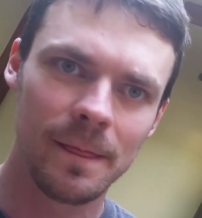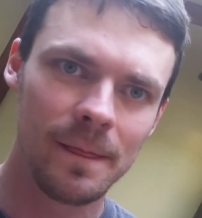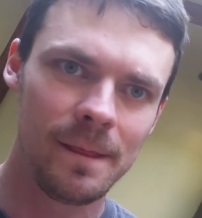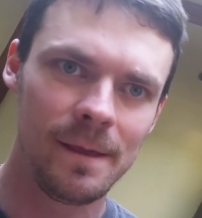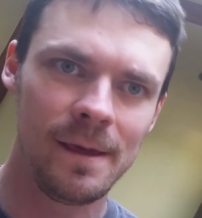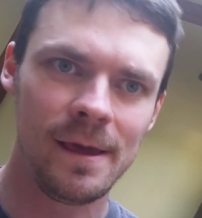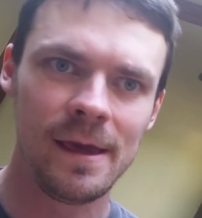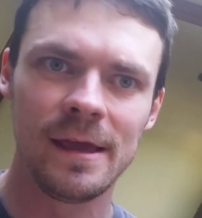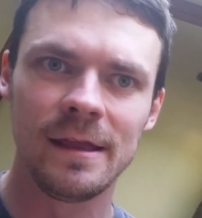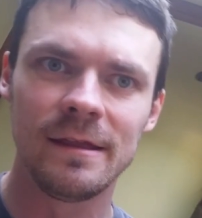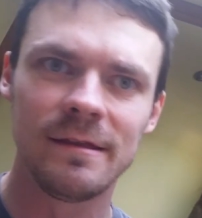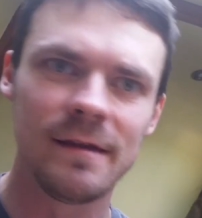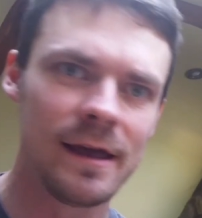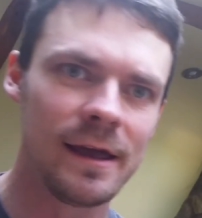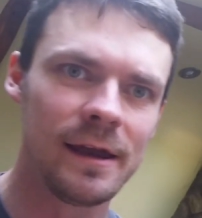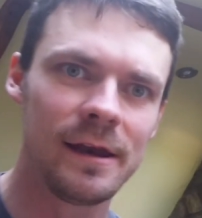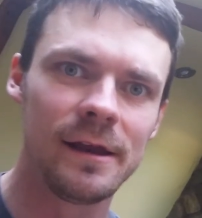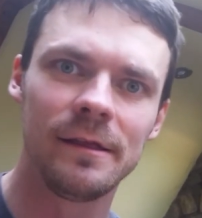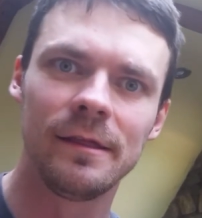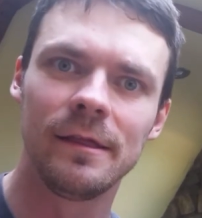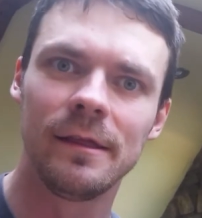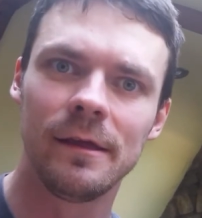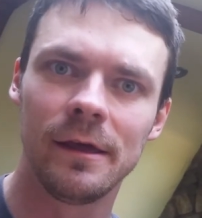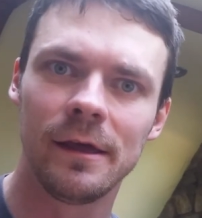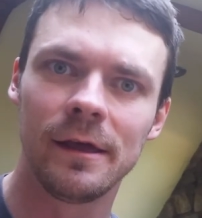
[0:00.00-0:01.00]
he did
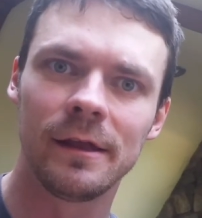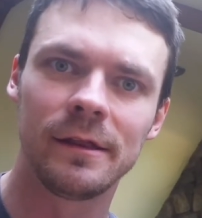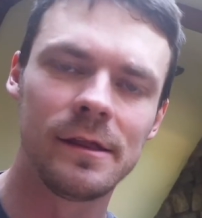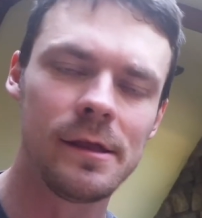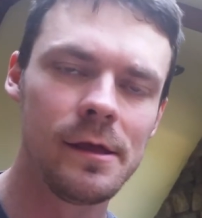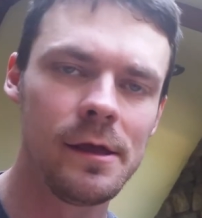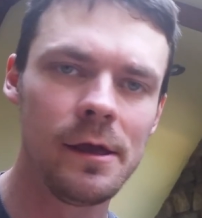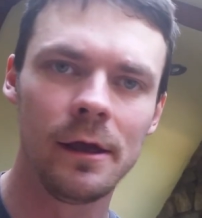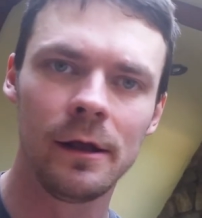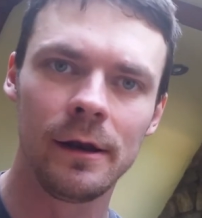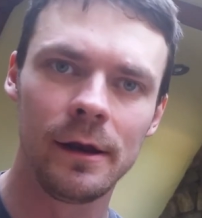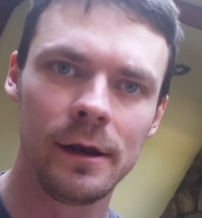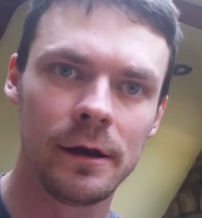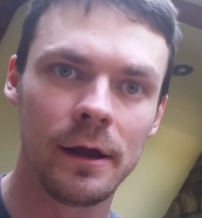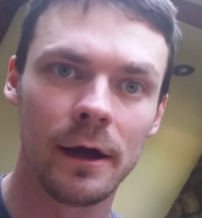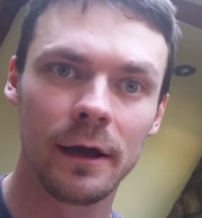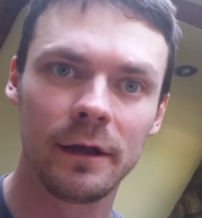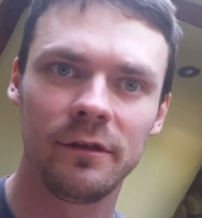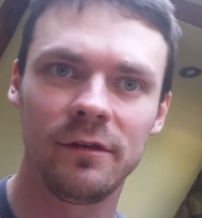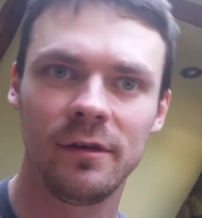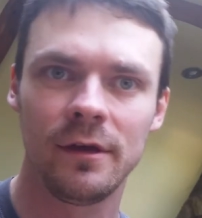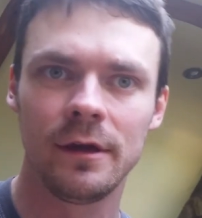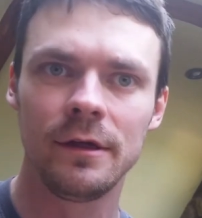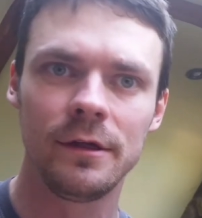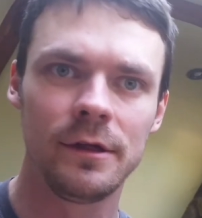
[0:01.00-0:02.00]
in the early
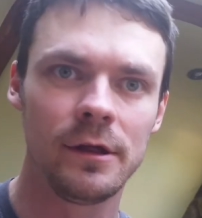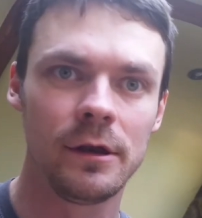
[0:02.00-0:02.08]
90s,